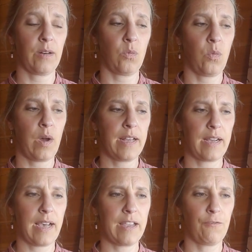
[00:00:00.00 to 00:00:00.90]
And what
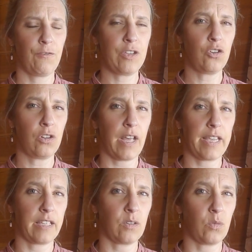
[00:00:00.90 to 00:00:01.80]
I feel
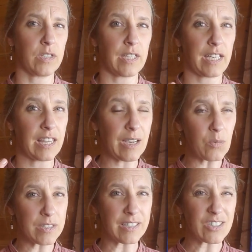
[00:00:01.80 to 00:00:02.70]
like it was like,
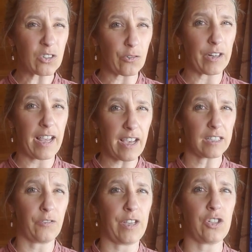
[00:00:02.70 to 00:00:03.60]
that was sort of an
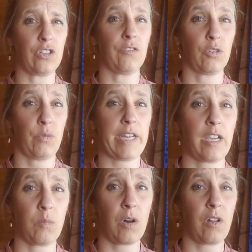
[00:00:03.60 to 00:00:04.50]
activation of the
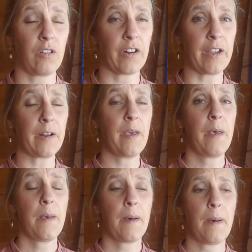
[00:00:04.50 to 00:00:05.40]
wrecking ball, right?
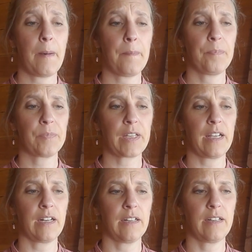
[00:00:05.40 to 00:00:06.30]
Um,
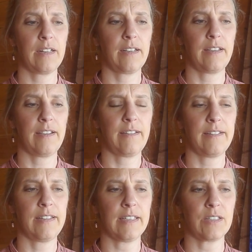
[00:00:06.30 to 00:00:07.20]
and
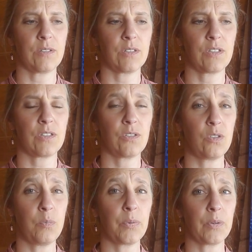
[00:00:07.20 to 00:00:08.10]
it's
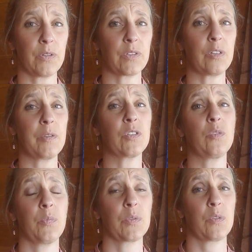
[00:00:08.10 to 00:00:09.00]
super, it's going to be
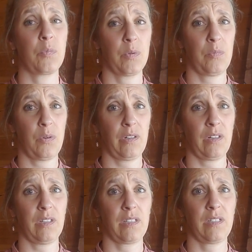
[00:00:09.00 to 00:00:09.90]
super, super
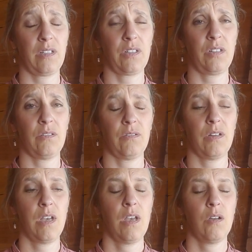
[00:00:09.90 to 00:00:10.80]
important
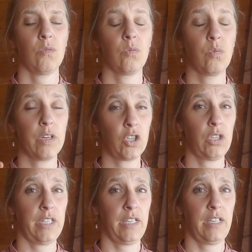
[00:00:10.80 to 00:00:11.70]
to
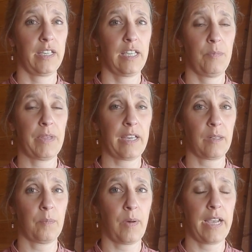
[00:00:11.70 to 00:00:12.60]
really keep that
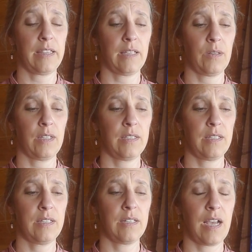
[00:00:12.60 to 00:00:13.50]
in mind, that
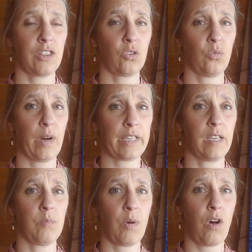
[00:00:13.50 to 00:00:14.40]
this is not the
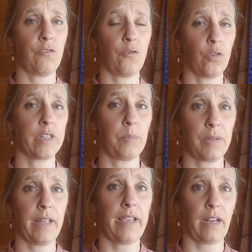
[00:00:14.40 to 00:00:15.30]
wrecking ball for the
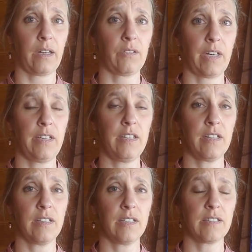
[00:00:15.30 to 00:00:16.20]
planet, right?
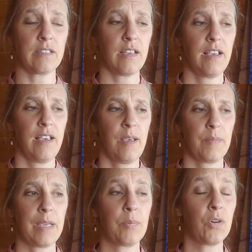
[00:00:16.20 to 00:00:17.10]
This,
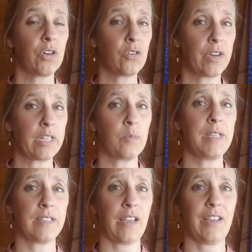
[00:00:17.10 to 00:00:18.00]
people are going to
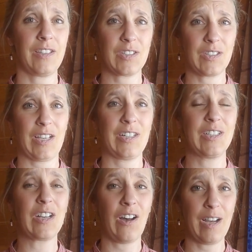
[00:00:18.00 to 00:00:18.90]
be saying this is
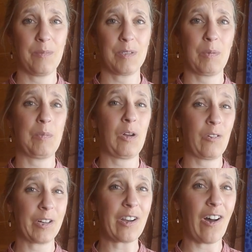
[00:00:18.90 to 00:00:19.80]
end times. People
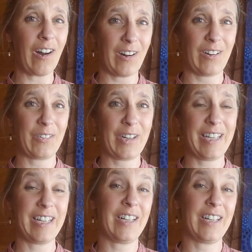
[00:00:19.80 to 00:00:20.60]
already are, right?